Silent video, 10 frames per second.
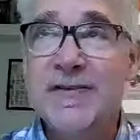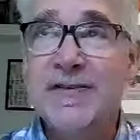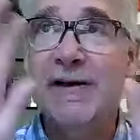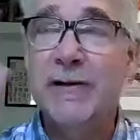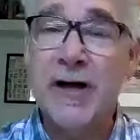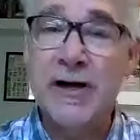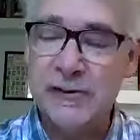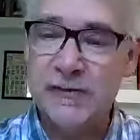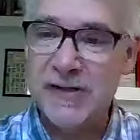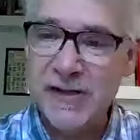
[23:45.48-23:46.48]

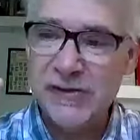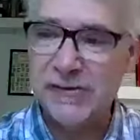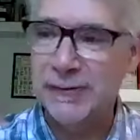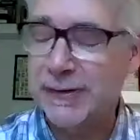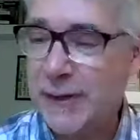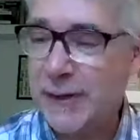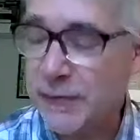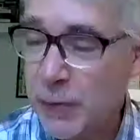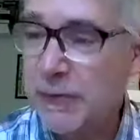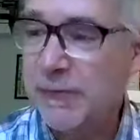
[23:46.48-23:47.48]
psychological tension I
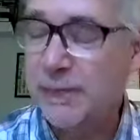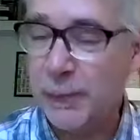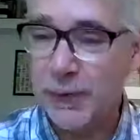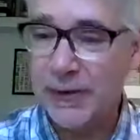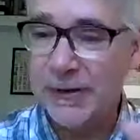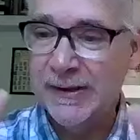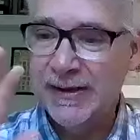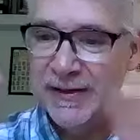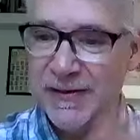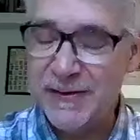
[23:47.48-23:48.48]
was hoping for
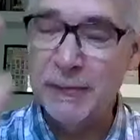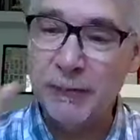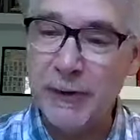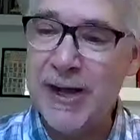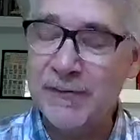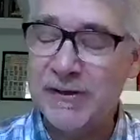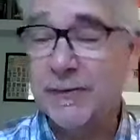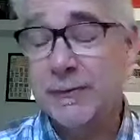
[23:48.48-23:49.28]
in some of the graphics.